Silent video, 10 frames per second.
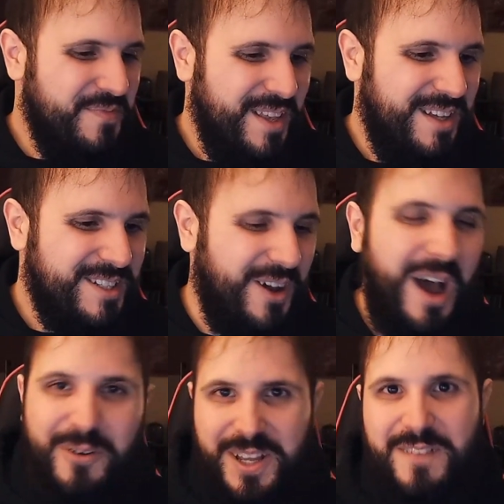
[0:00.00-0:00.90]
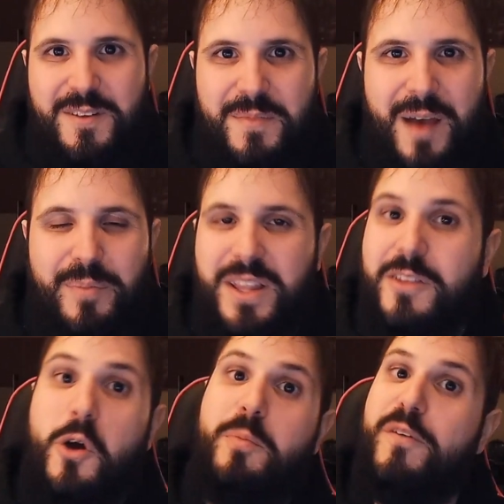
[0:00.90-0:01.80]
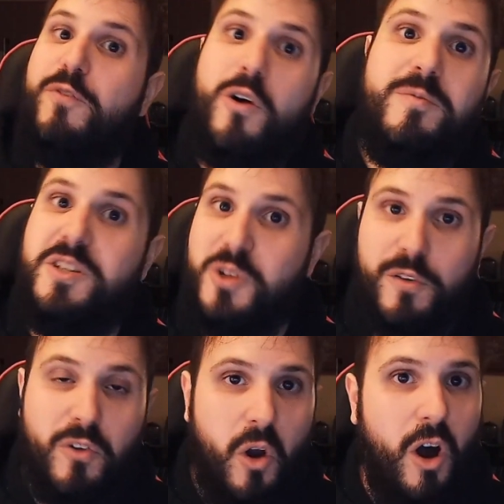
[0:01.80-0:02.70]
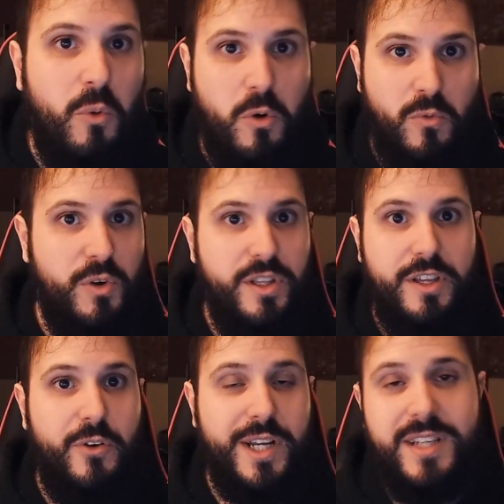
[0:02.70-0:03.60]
so I will give them that. But the performances overall were really great.